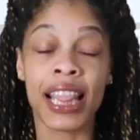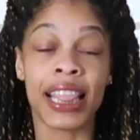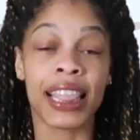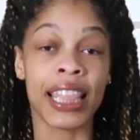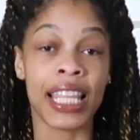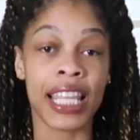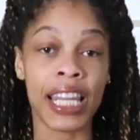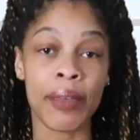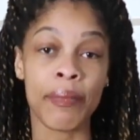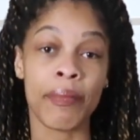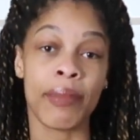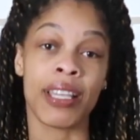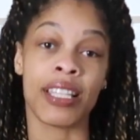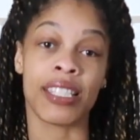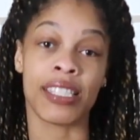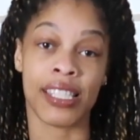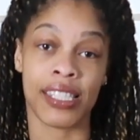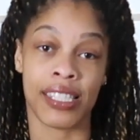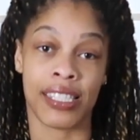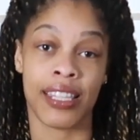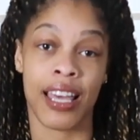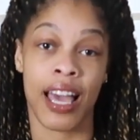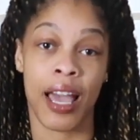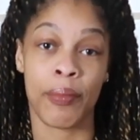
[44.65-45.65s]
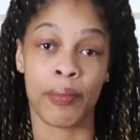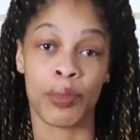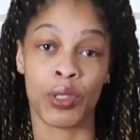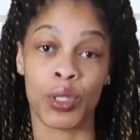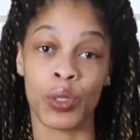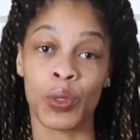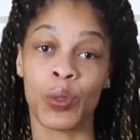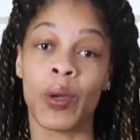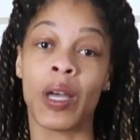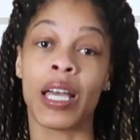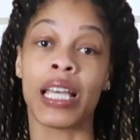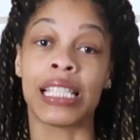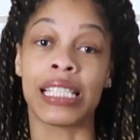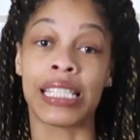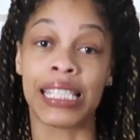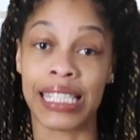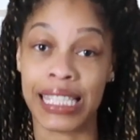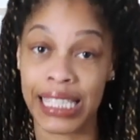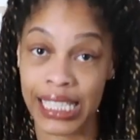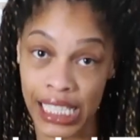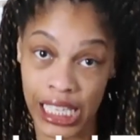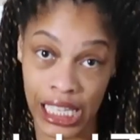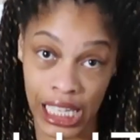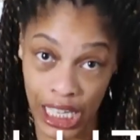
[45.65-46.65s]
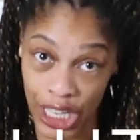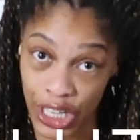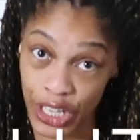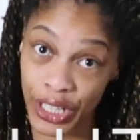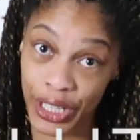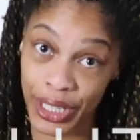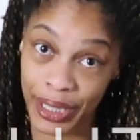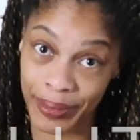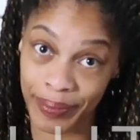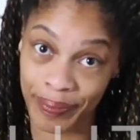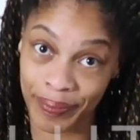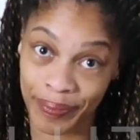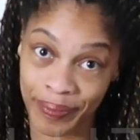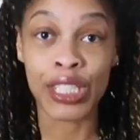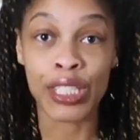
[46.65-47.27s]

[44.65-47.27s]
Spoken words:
then it means it's time to declutter.